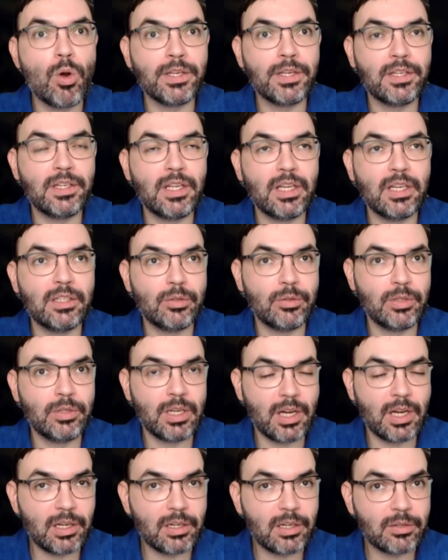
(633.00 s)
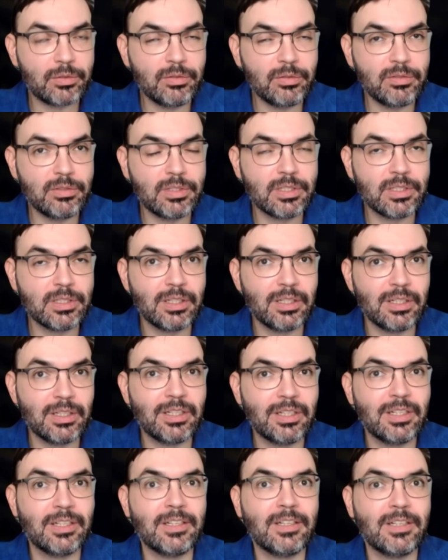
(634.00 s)
what they do now
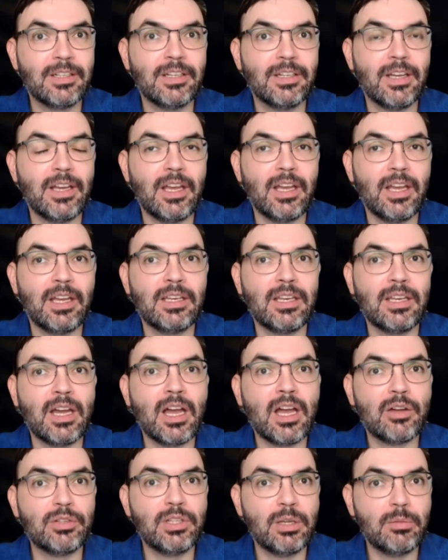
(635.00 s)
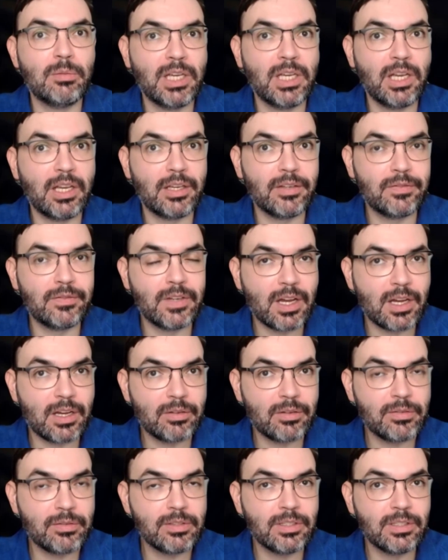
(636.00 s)
and how they behave
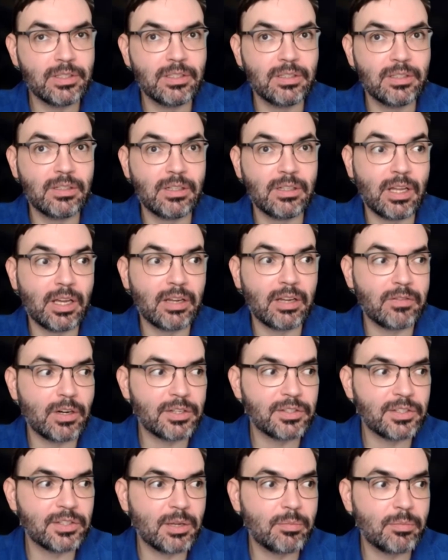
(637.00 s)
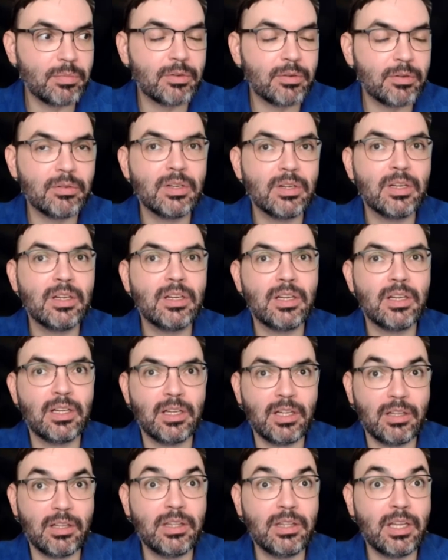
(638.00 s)
now. Like, for example,
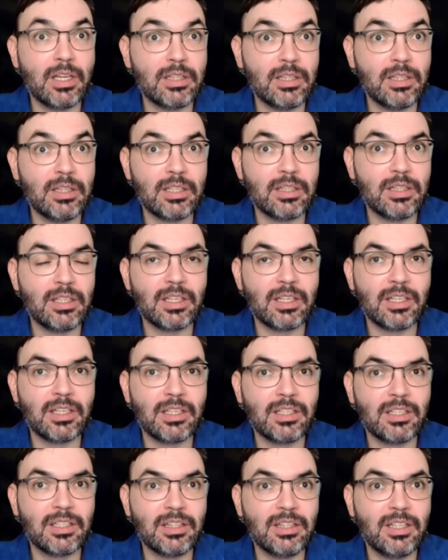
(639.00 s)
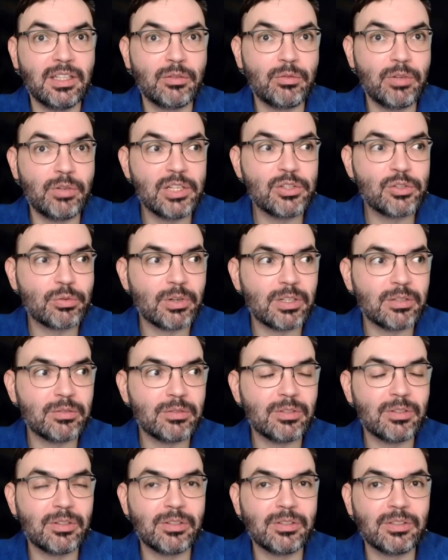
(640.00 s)
the
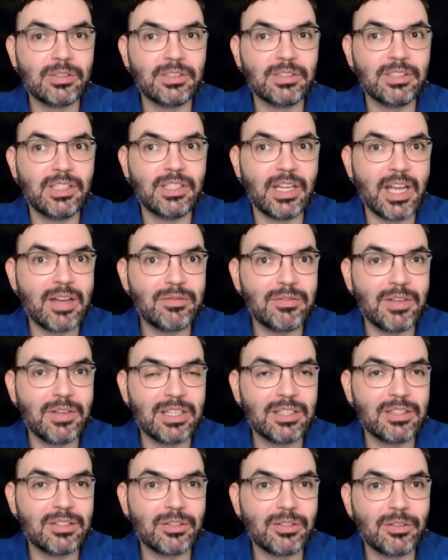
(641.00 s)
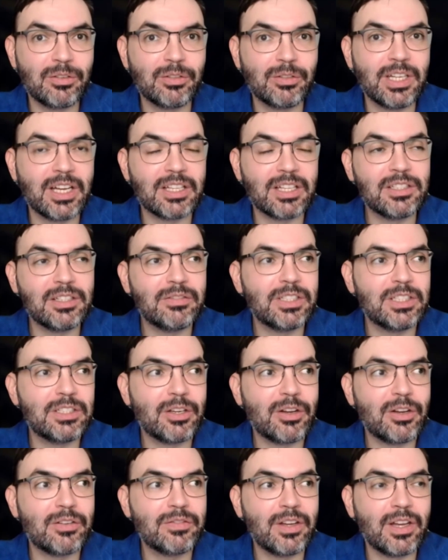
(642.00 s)
ritual or the event or the
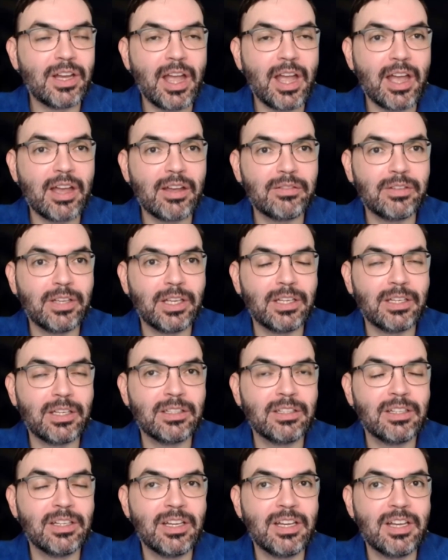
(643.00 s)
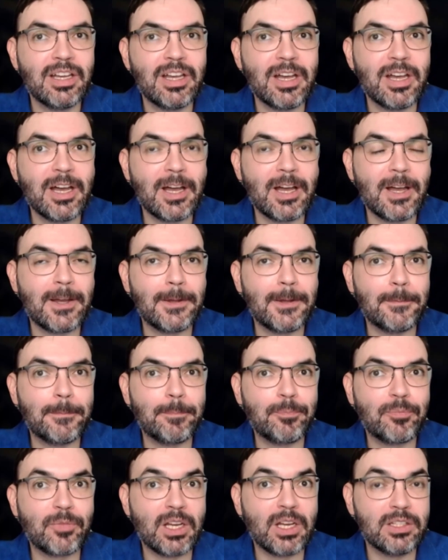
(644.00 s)
activity of having
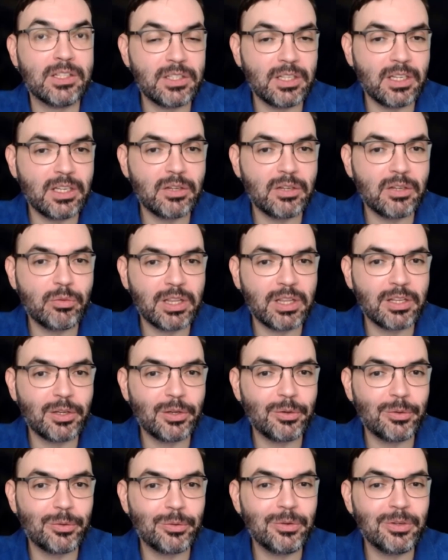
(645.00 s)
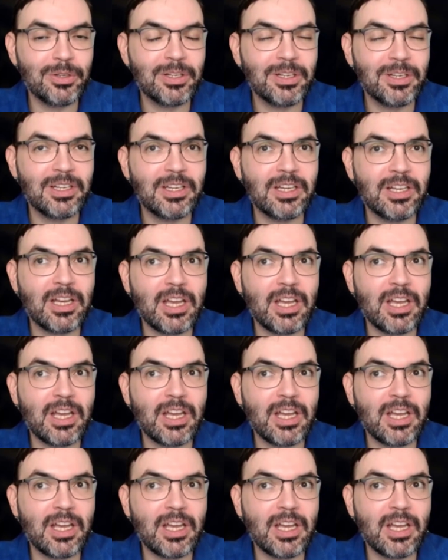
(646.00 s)
a tea with you,